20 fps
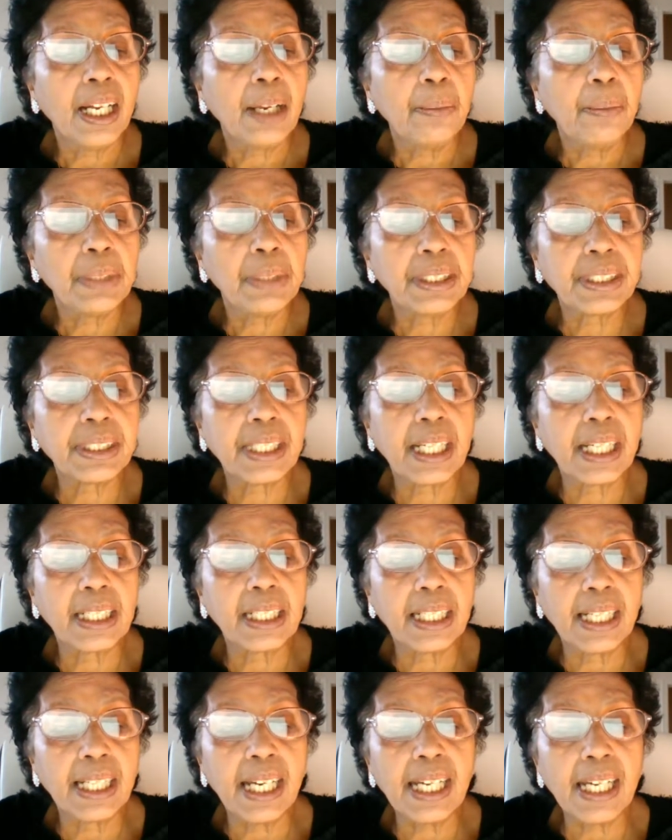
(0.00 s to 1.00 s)
mistake
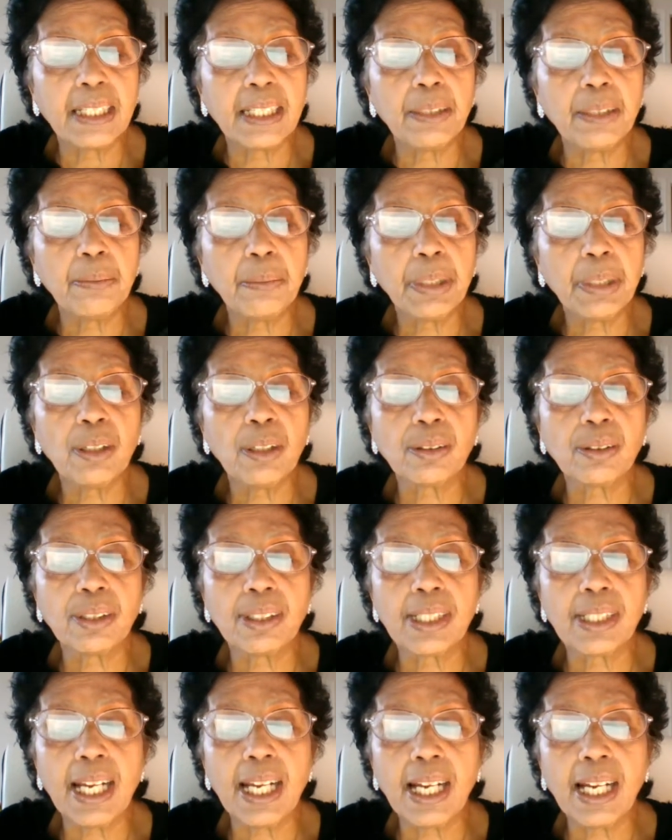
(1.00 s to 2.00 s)
again because of
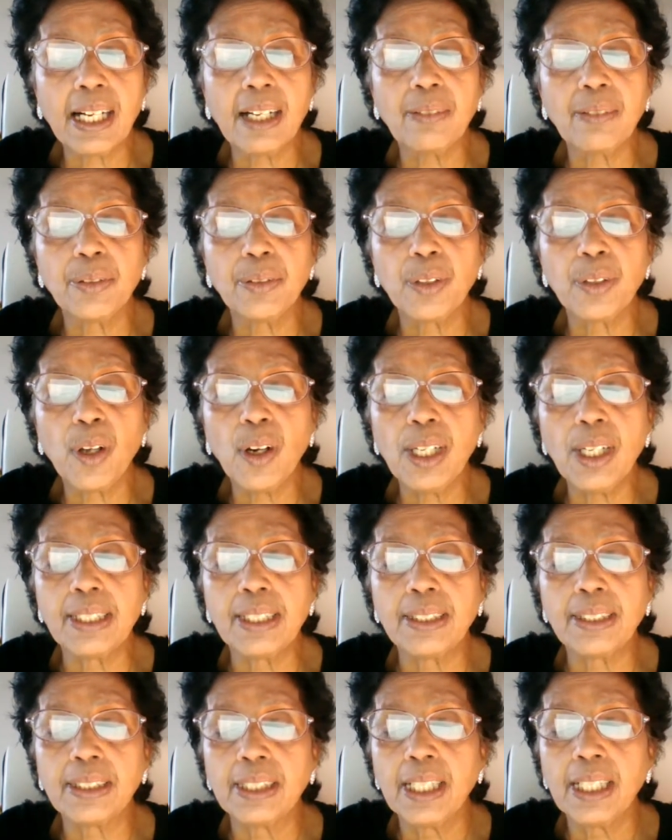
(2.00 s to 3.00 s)
the lack of
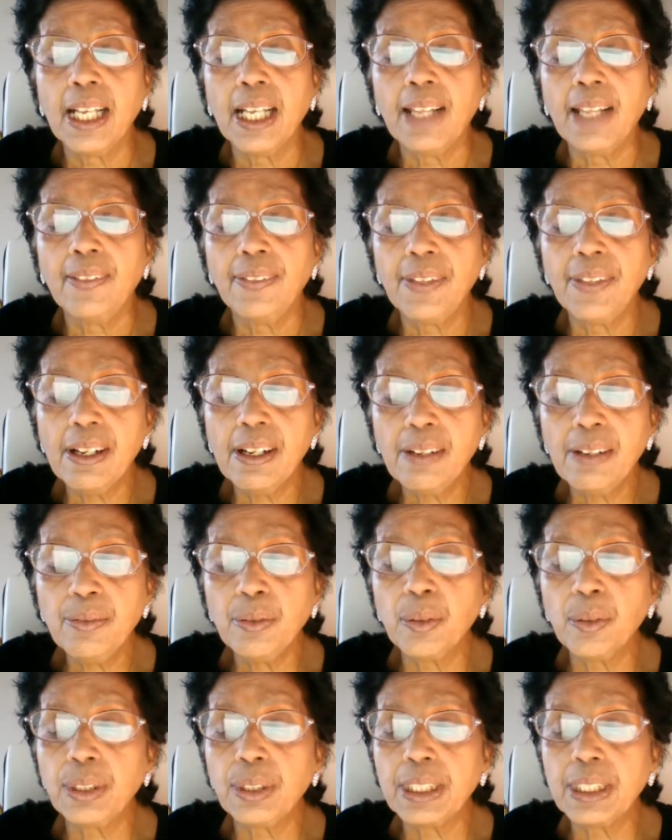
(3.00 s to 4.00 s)
knowledge.
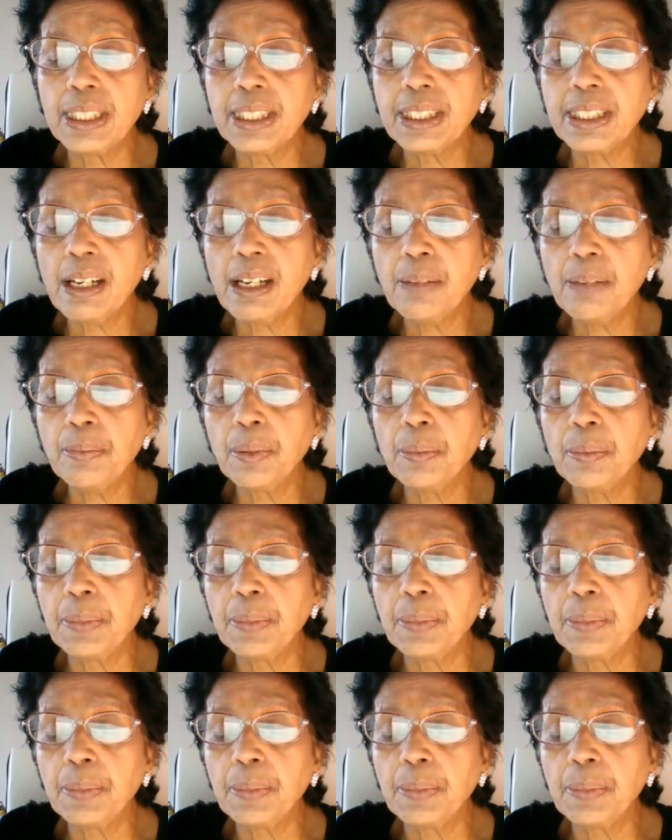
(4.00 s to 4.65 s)
Therefore, this type of